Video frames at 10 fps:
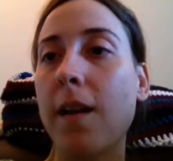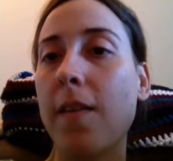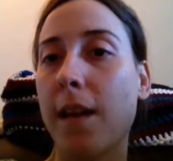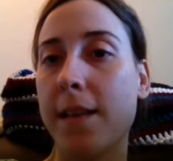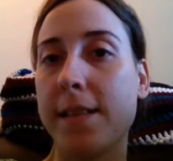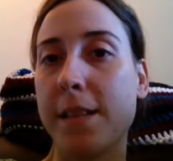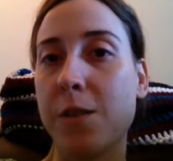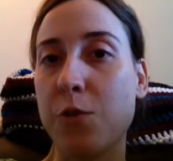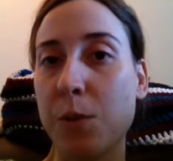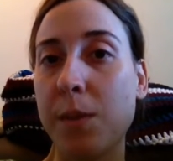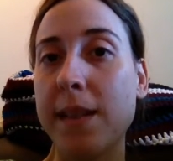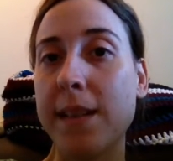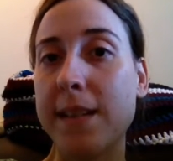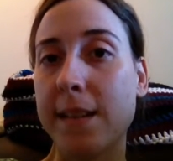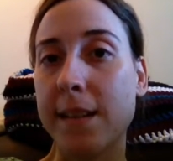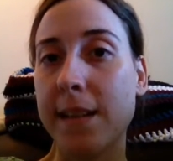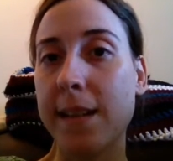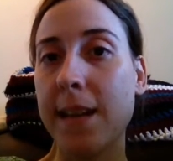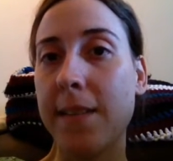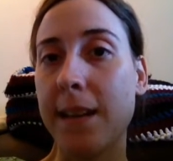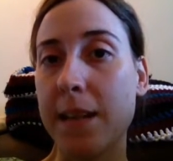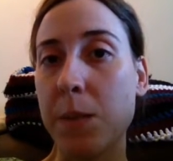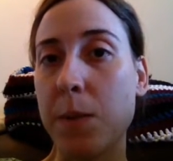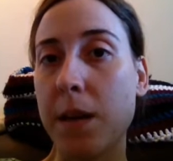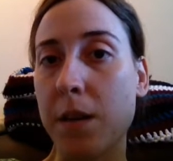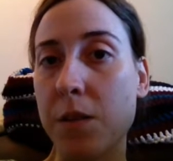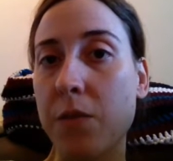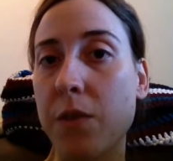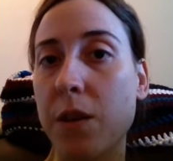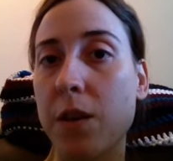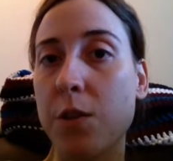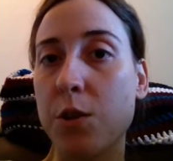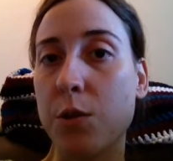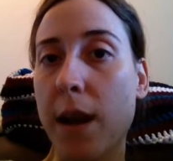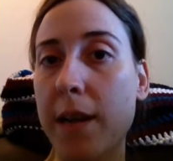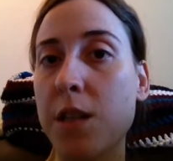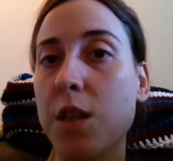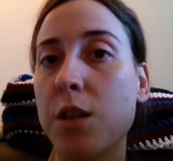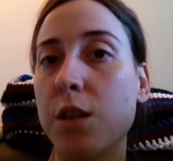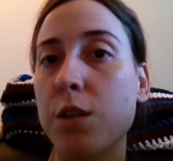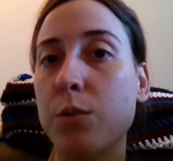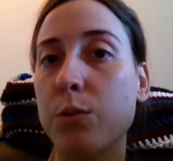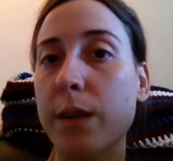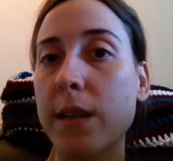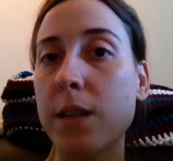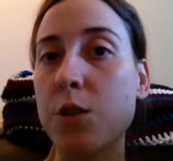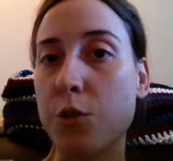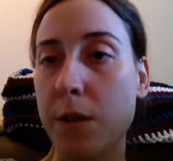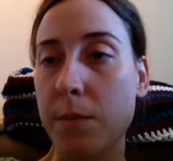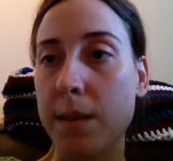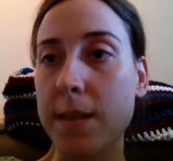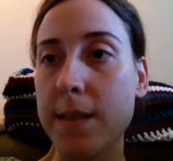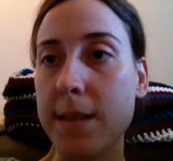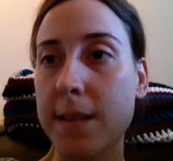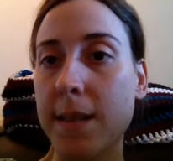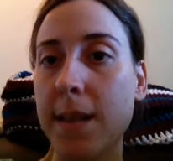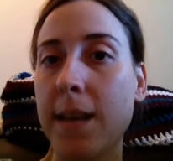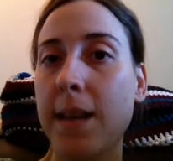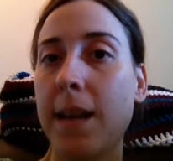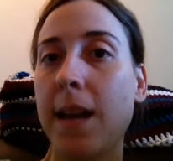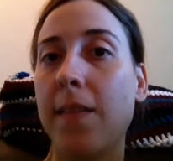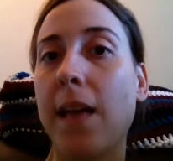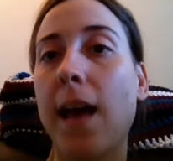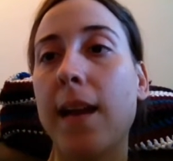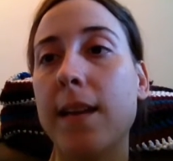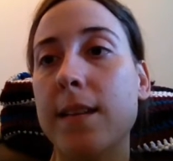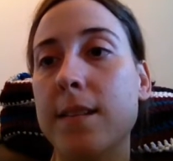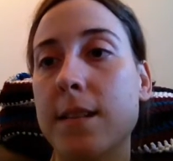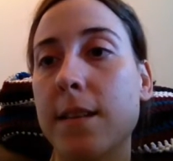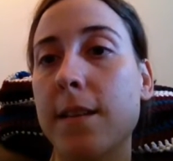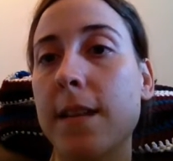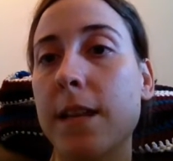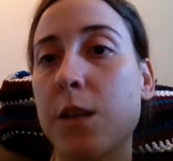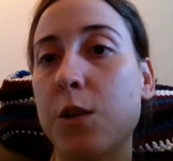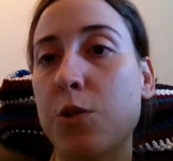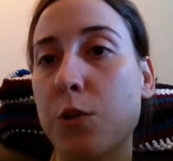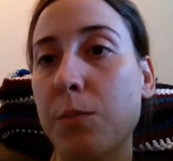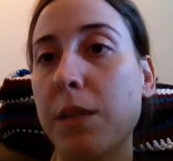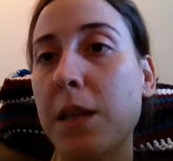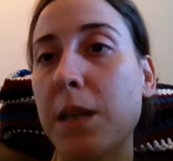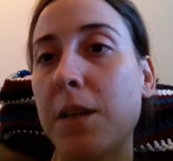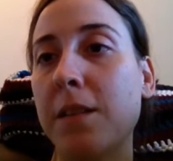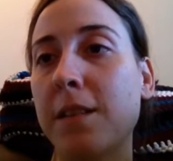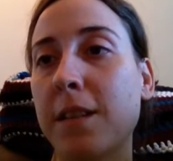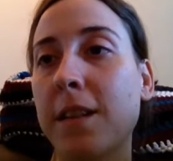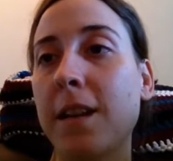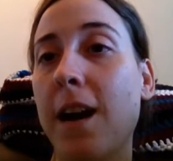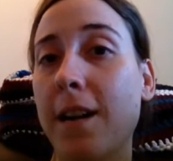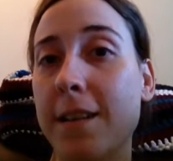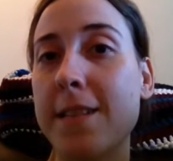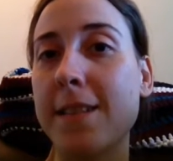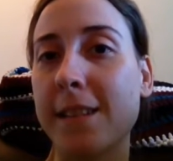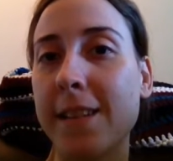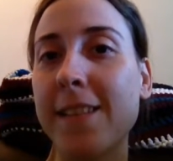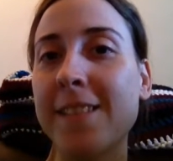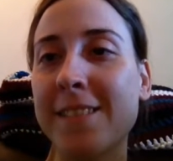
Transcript: That's extremely exciting, and that's because of the direct urea treatments. And that is extremely, honestly,